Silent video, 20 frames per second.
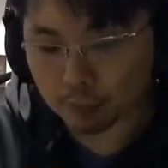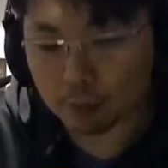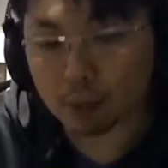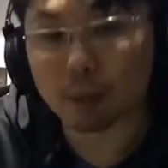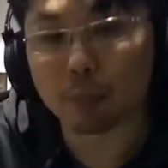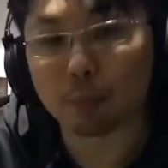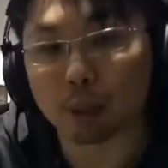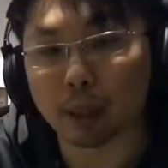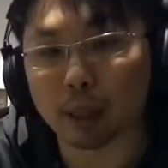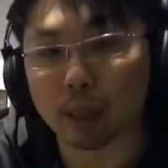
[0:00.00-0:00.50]

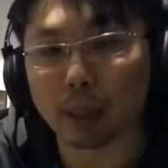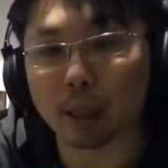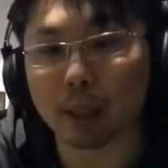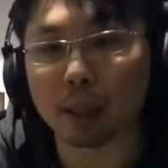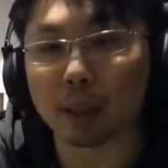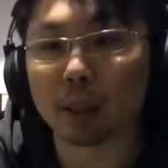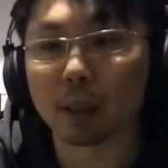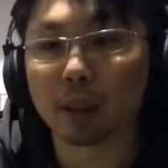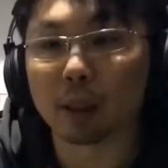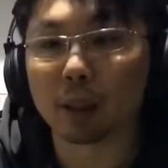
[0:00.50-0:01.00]
play
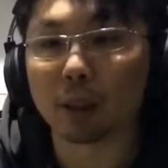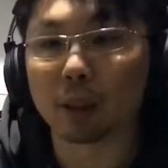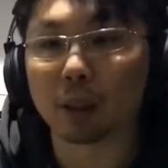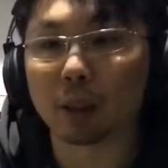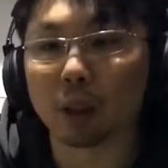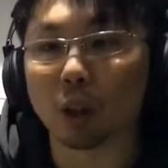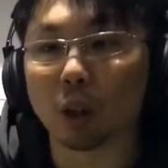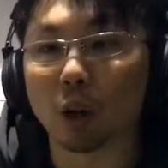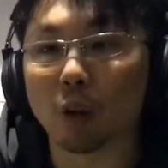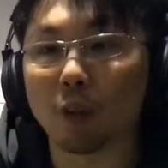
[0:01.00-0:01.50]

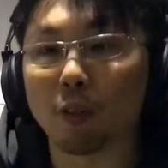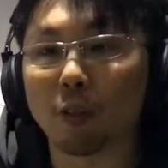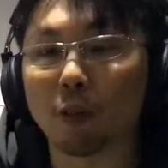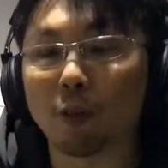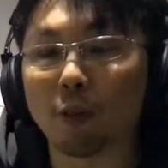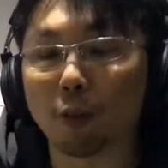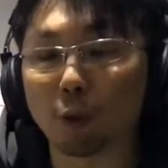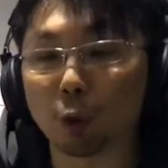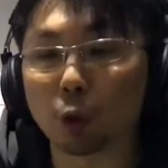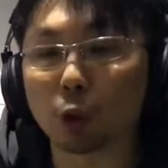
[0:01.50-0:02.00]
the
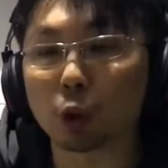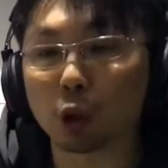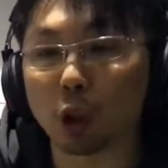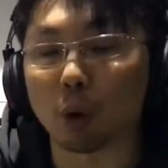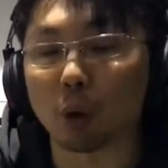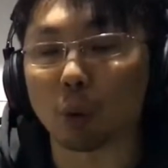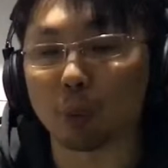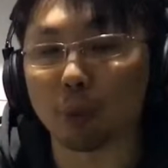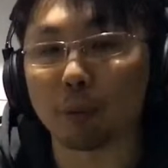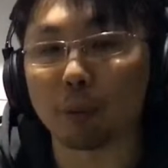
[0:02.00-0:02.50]
full song
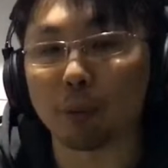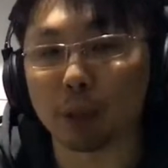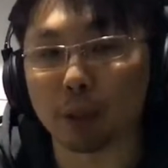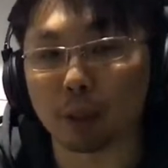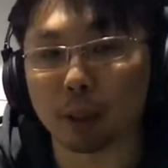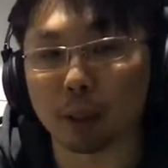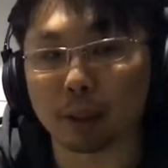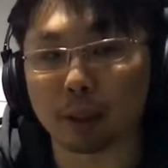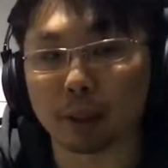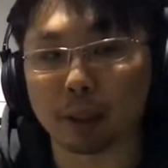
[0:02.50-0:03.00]
with me
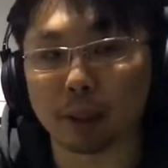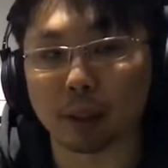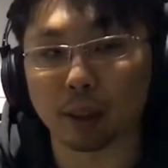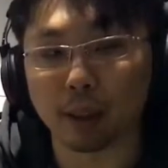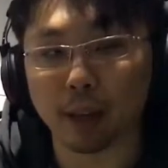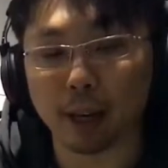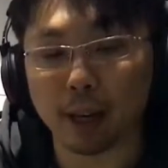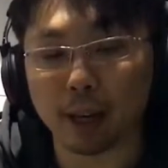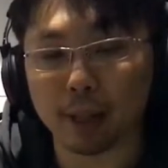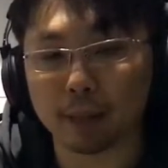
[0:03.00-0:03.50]
conducting.
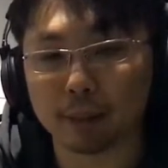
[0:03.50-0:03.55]
Alright?